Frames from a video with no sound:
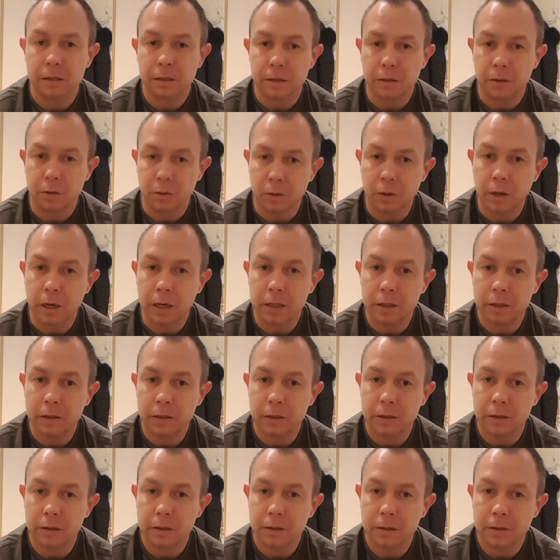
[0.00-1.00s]
Alright?
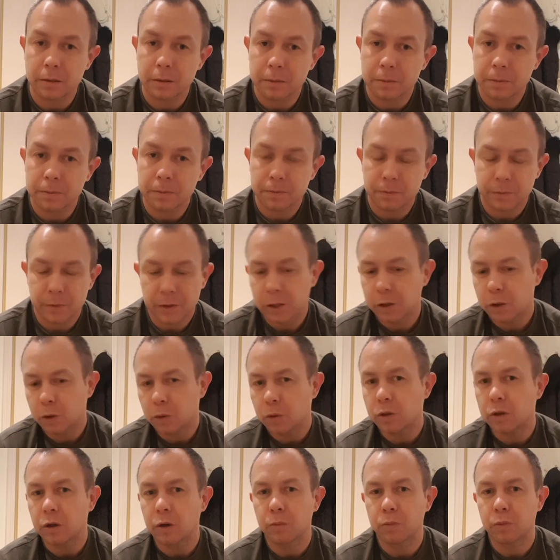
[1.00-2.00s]
Do
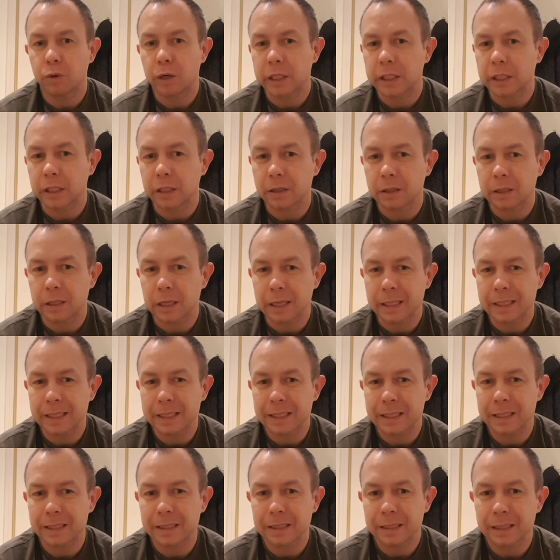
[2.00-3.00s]
a compression test.
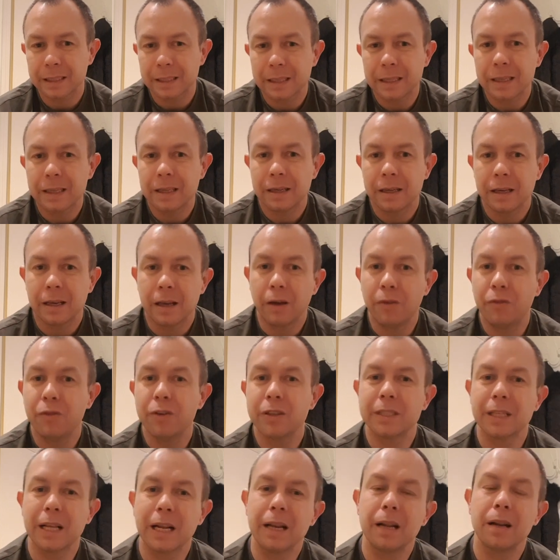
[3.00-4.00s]
If
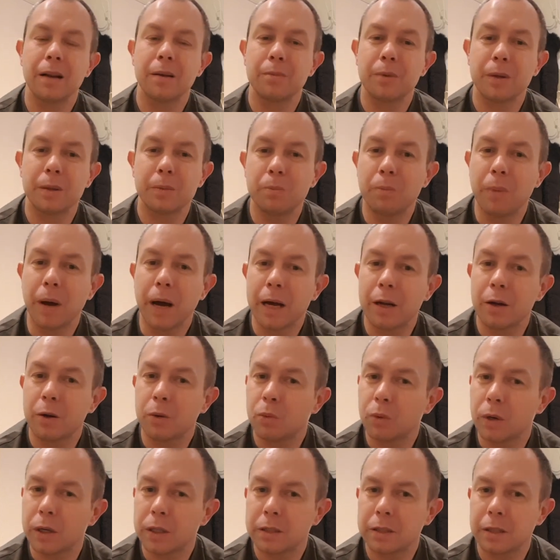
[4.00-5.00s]
it's a little bit bad on
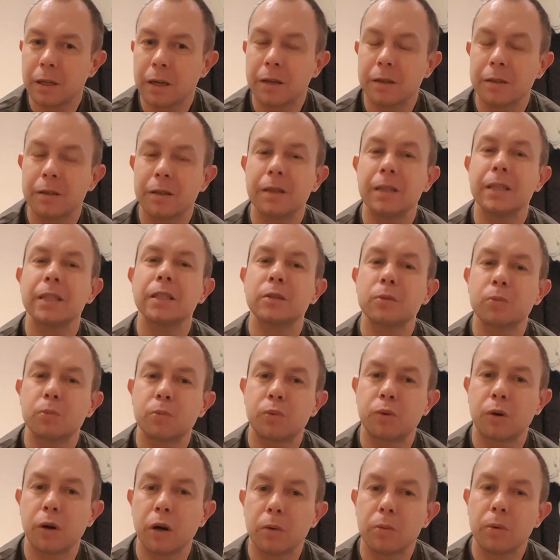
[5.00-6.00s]
one cylinder, it's
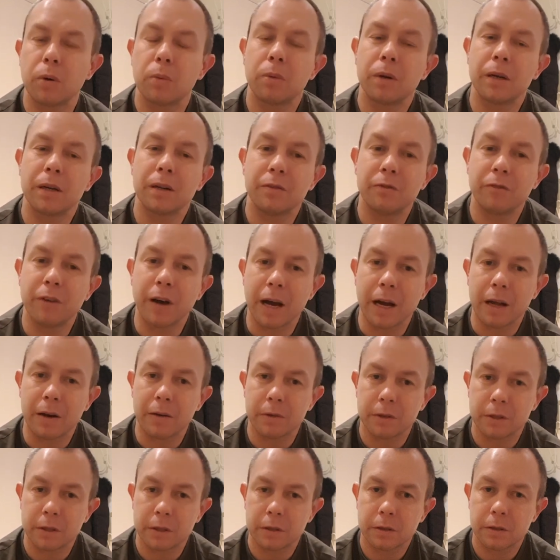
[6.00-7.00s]
probably the
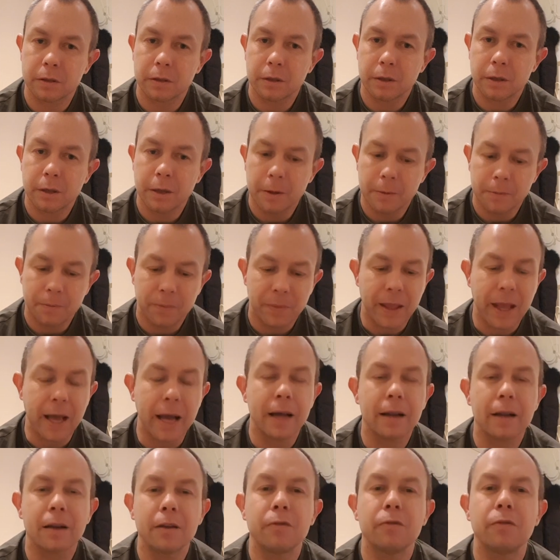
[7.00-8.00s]
valves.
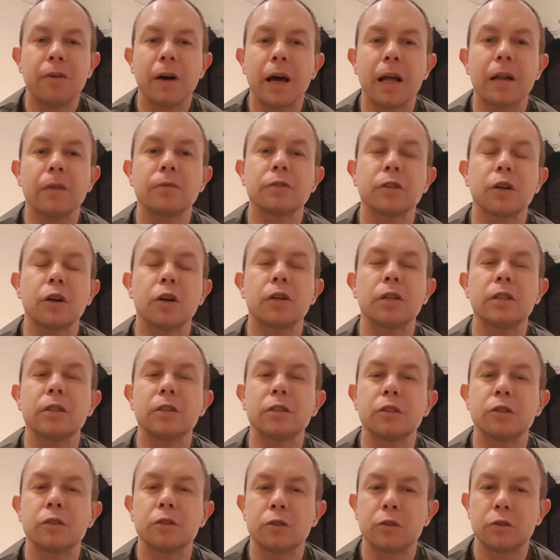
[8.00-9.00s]
And the valves are in
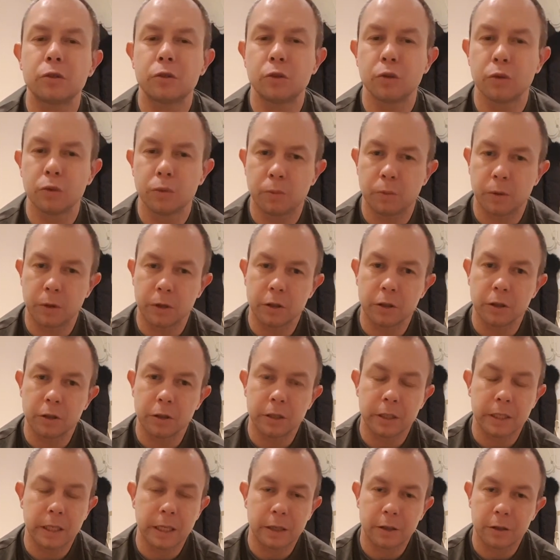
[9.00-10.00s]
super good
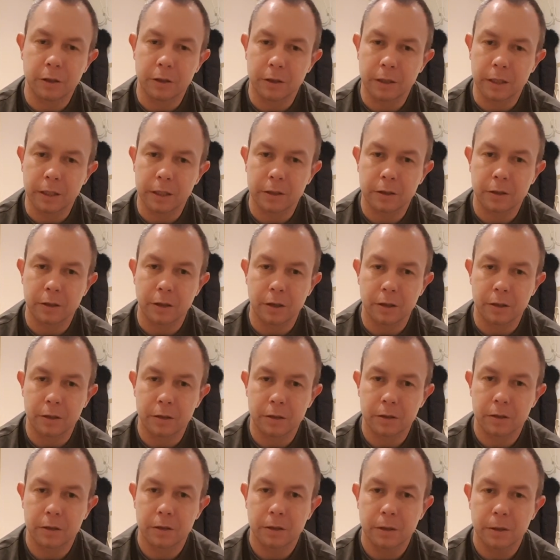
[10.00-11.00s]
nick on these
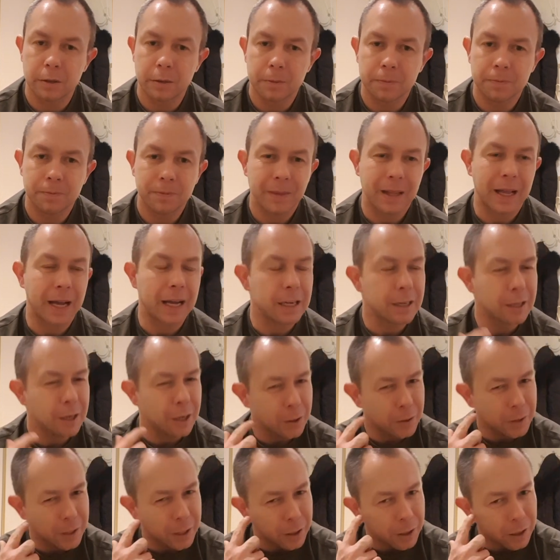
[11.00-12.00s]
cars. I
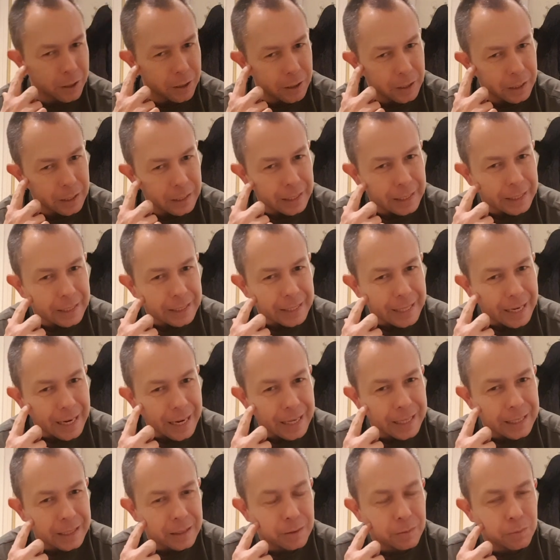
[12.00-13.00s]
know there are,
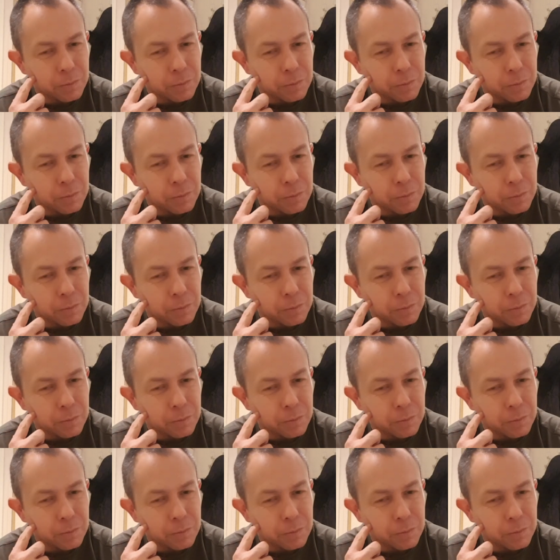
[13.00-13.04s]
like,